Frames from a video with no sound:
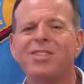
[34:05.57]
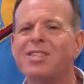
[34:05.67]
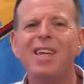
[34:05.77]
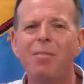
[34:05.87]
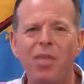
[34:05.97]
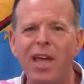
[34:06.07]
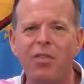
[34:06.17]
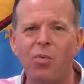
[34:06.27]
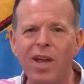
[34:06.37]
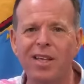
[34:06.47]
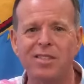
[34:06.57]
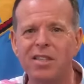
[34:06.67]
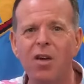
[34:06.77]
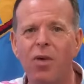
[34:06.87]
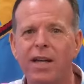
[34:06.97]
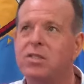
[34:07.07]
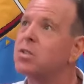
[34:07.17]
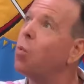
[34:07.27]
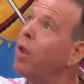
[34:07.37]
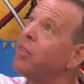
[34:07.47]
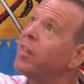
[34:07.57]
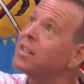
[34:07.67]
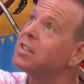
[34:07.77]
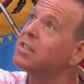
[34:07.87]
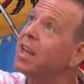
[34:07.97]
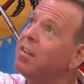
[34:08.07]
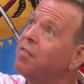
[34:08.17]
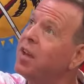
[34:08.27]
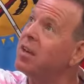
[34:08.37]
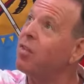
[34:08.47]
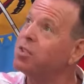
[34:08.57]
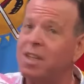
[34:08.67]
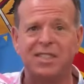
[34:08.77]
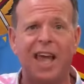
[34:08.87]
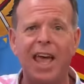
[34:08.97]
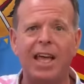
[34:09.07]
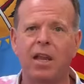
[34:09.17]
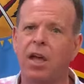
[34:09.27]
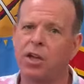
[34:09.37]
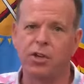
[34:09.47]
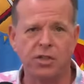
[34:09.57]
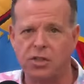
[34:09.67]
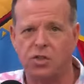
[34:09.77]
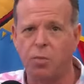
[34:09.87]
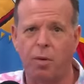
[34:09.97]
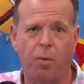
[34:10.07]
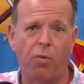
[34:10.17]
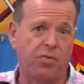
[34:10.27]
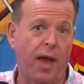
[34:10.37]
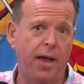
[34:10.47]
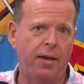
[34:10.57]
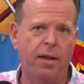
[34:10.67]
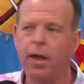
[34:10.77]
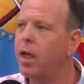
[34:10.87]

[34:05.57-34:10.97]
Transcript: the same thing in the rink in Sunrise. There's one thing that says 10 feet, another says 8. You just assume they're both 10.